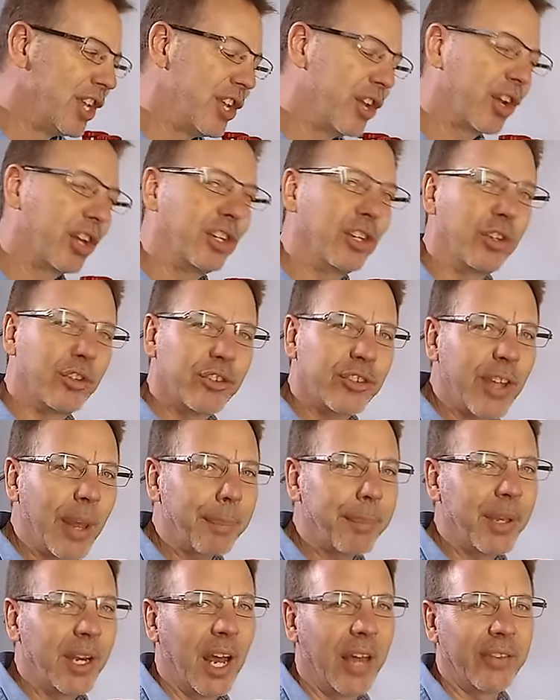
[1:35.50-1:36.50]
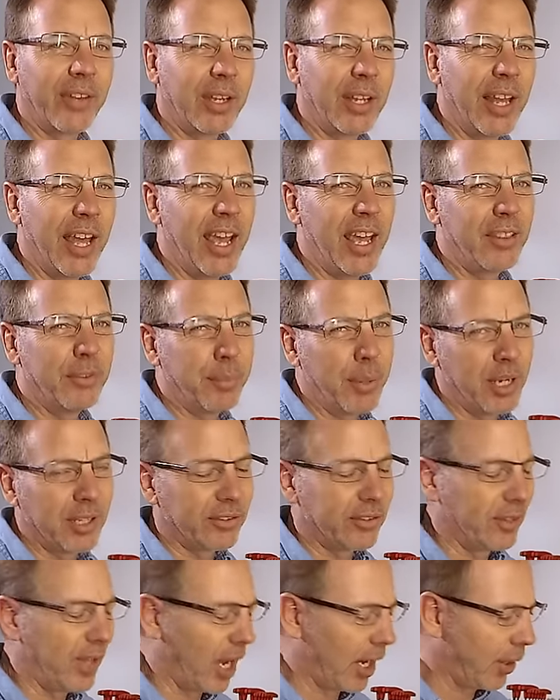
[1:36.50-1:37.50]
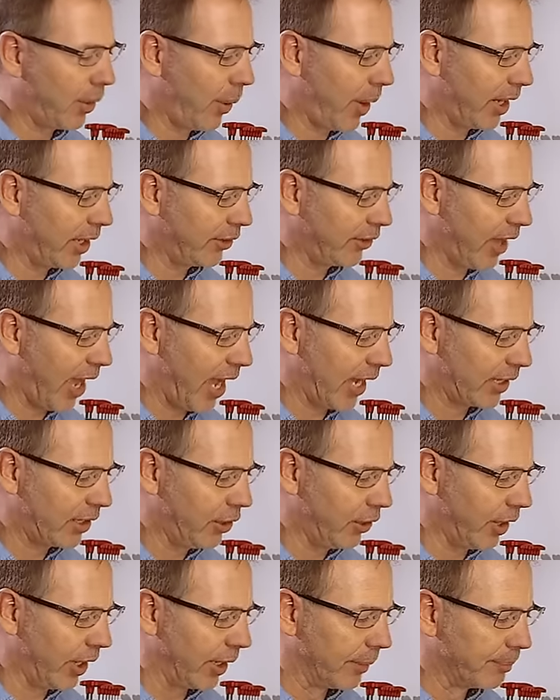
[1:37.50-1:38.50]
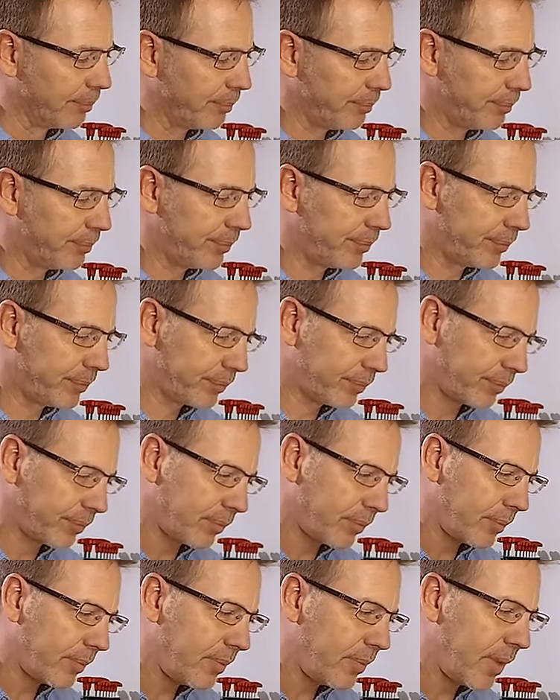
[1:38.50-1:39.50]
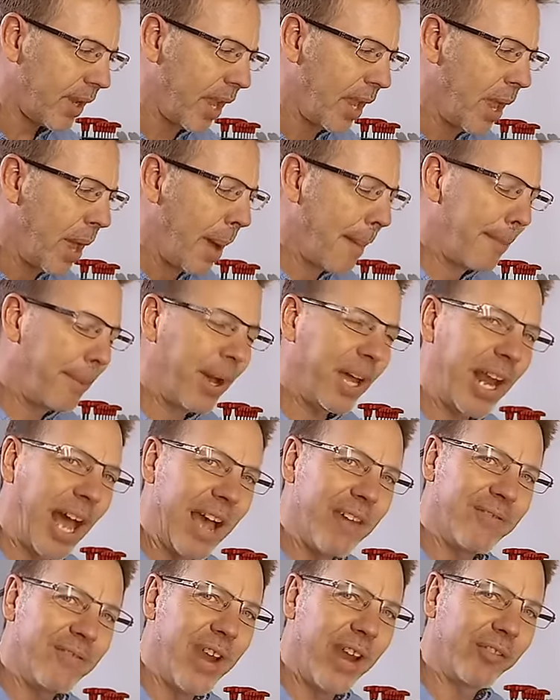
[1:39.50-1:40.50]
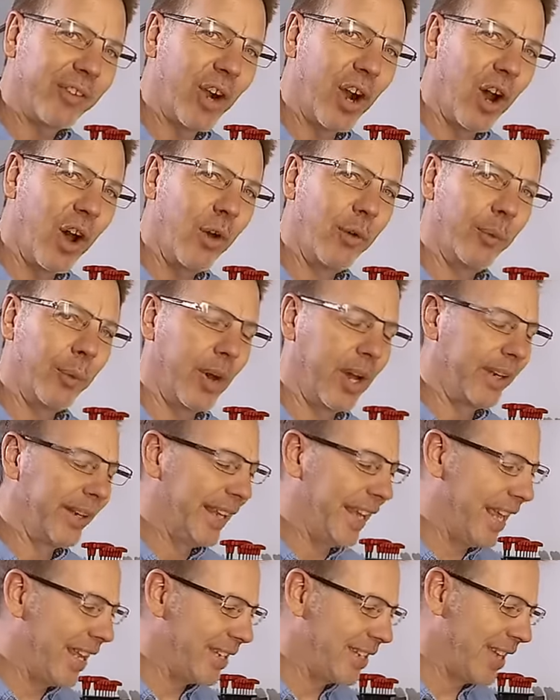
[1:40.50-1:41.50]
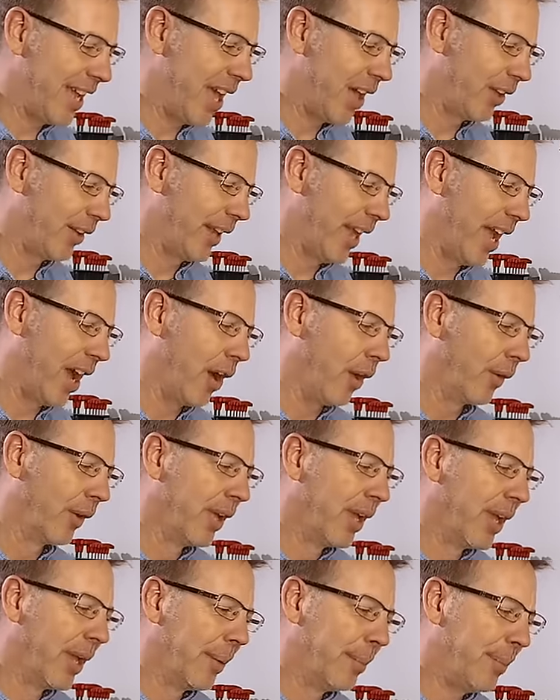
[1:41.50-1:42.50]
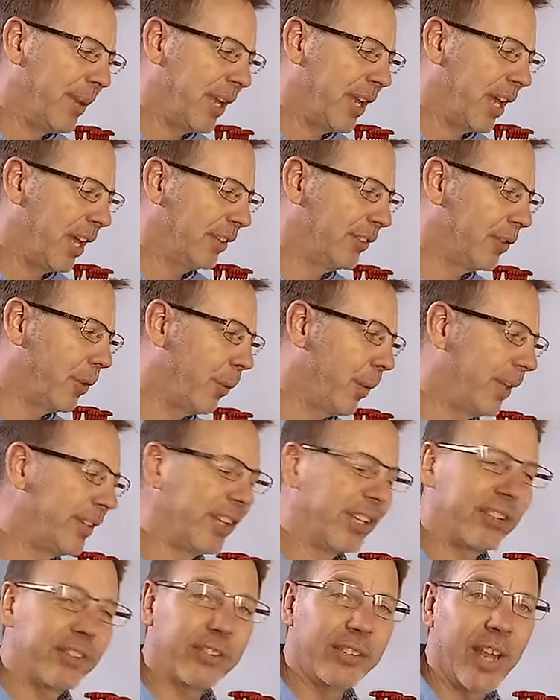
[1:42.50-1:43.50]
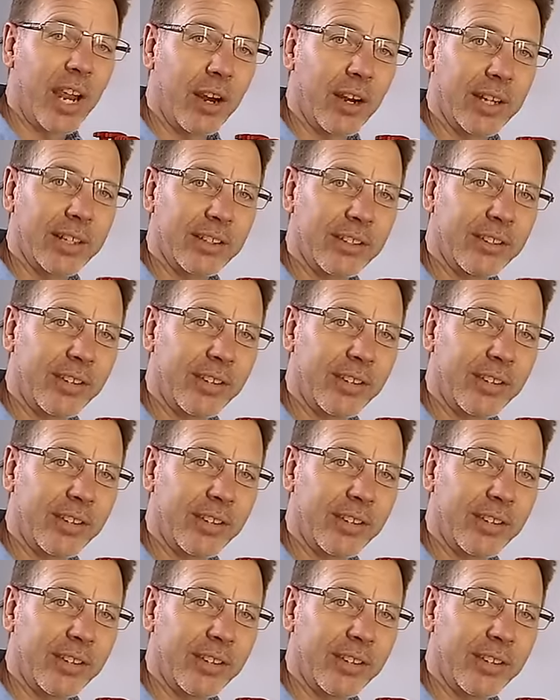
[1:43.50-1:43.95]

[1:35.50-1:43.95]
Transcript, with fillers: You could do something on the lathe, but it's not quite as accurate but I've never owned one until now because the one that Starrett